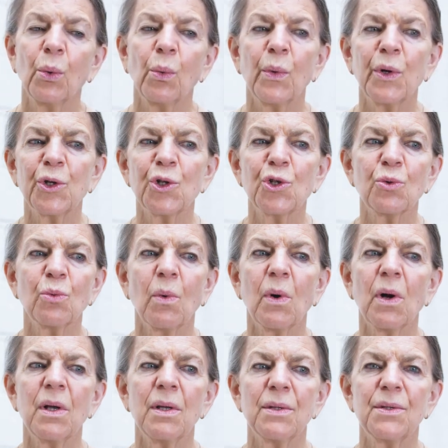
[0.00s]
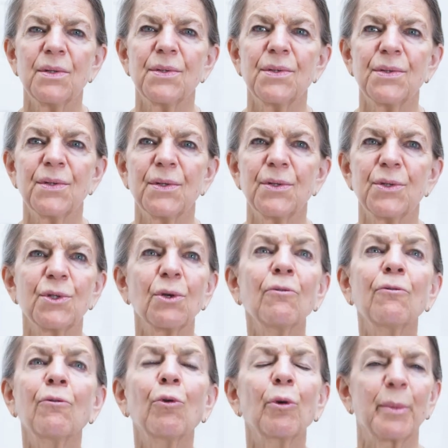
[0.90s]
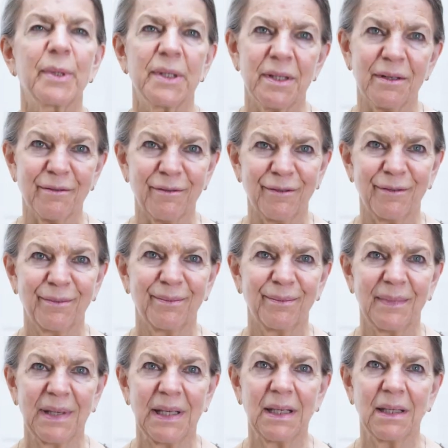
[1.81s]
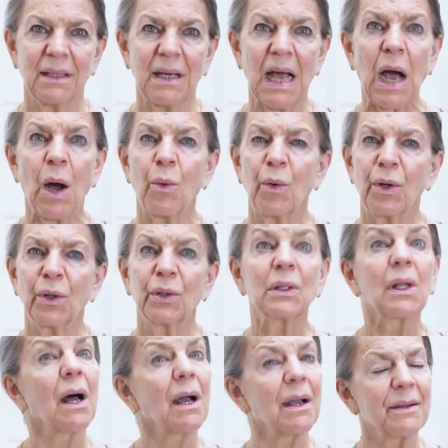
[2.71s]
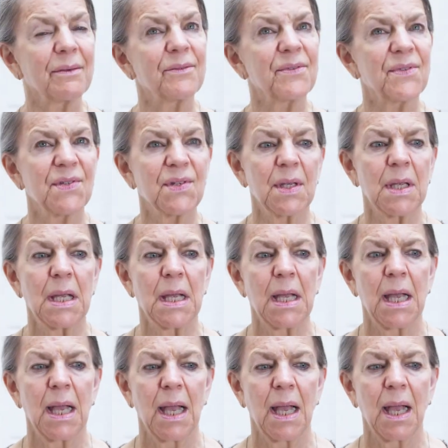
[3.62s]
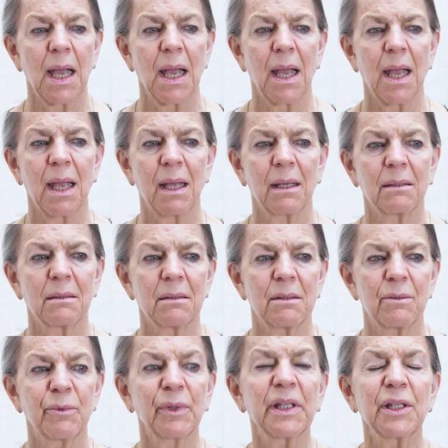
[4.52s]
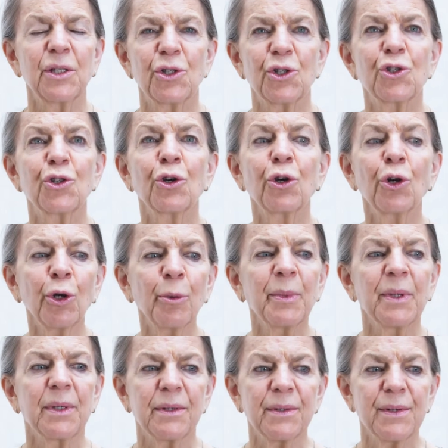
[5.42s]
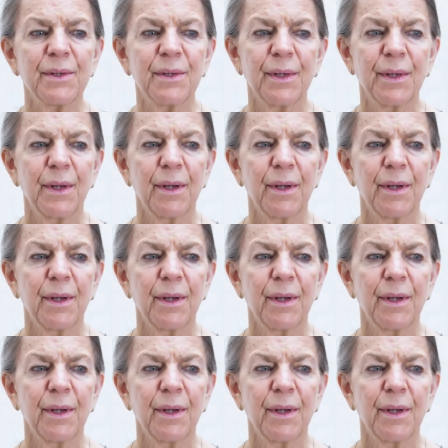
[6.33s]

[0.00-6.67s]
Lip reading: which was so formative in our lives and really determined,